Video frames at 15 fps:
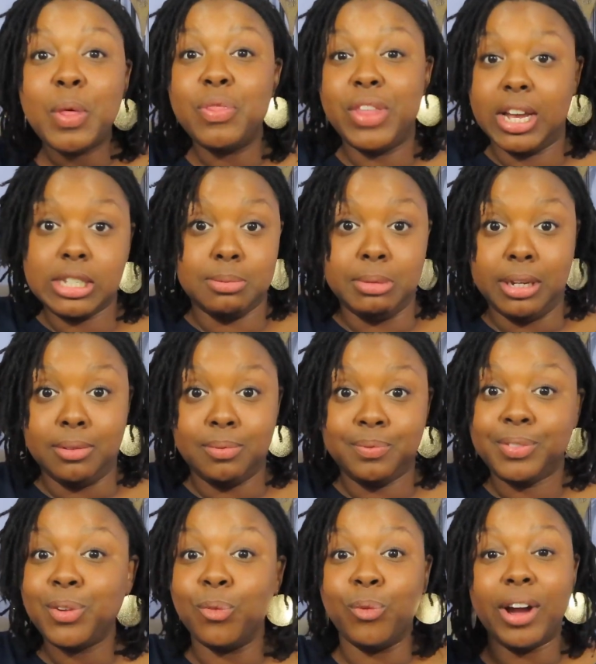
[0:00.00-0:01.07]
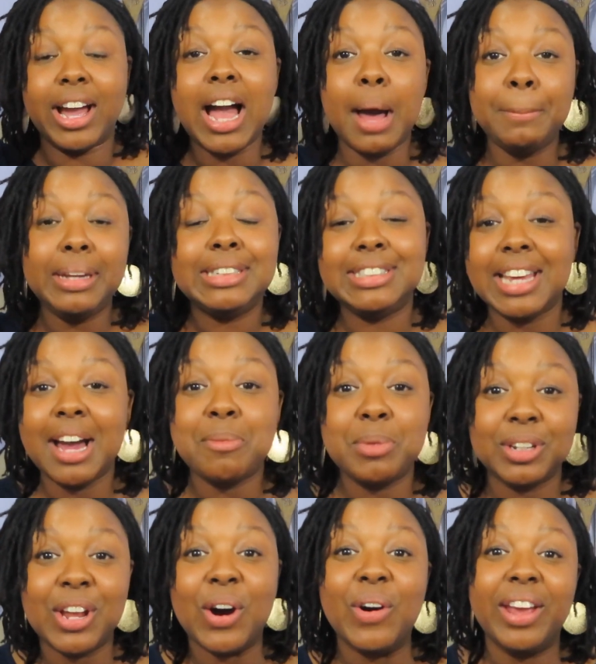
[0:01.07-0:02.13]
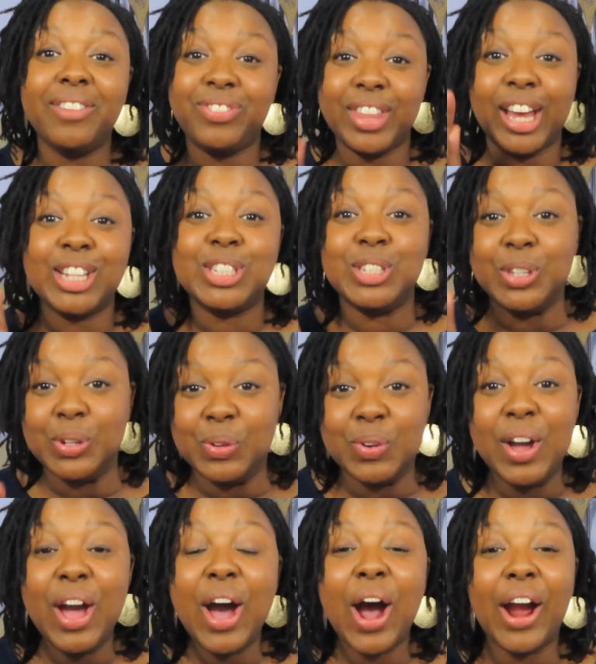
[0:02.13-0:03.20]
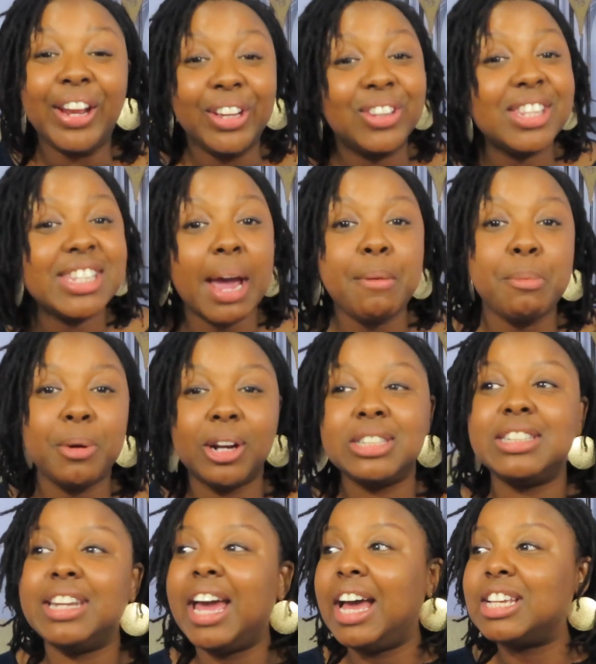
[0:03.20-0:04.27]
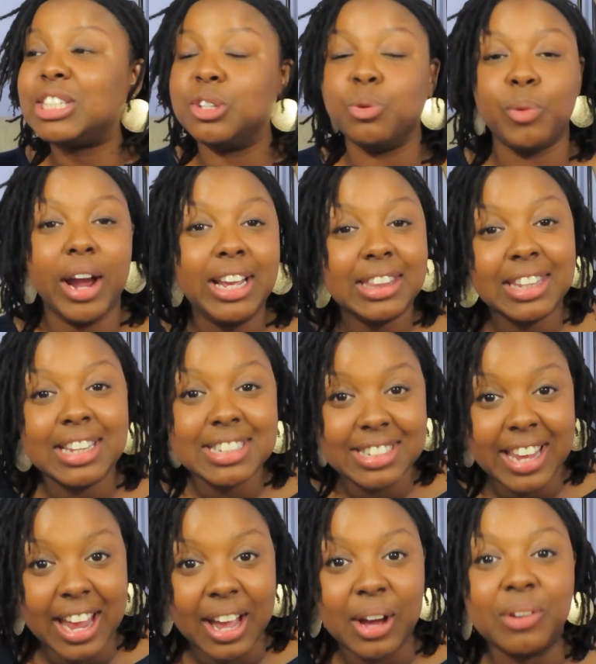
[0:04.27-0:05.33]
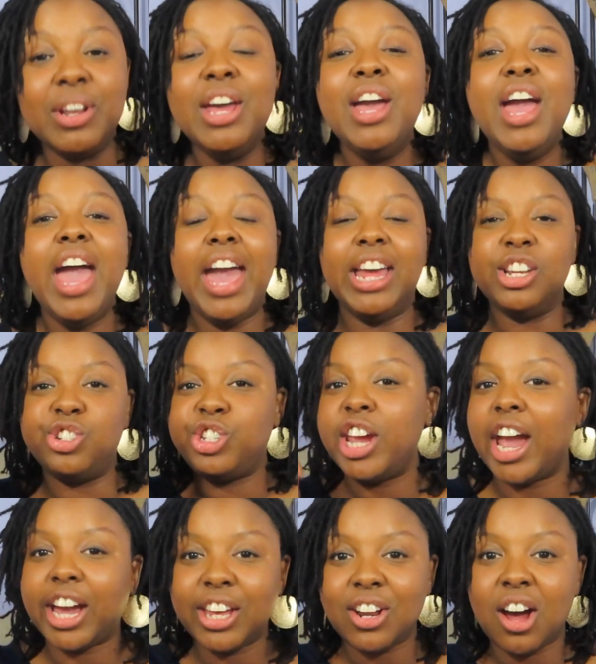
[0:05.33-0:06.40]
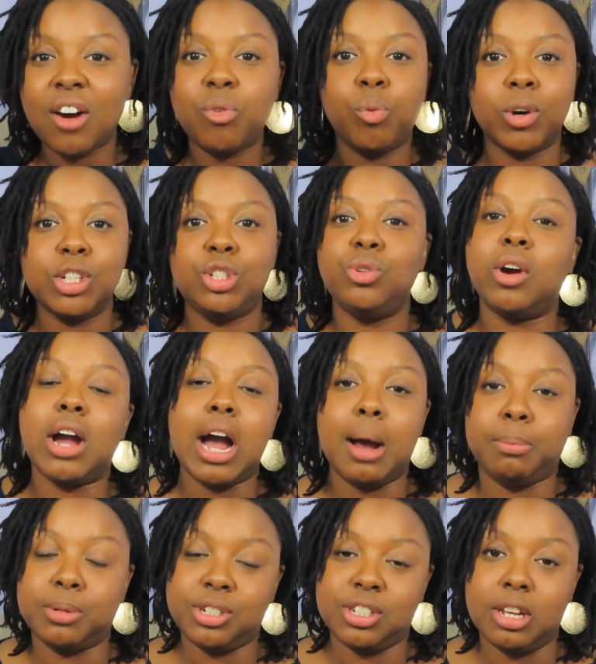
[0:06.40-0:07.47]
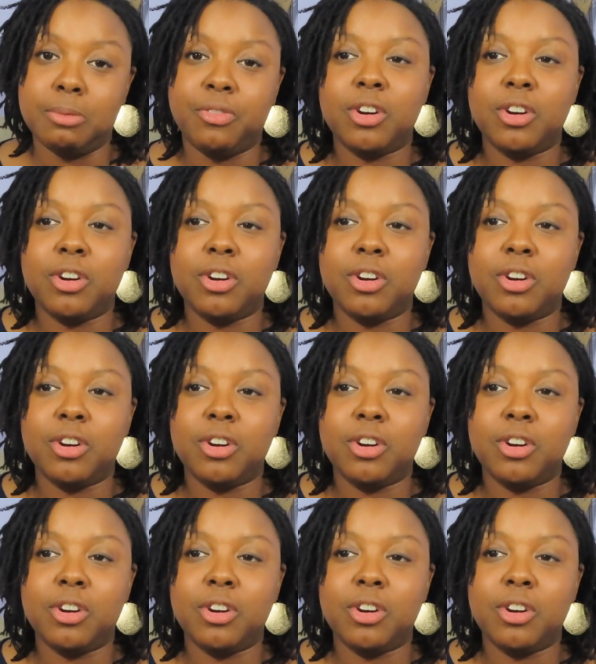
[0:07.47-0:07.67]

That's me. Comment down below if that's you. Are you the type of person that has to write things down and check it off once you accomplish them?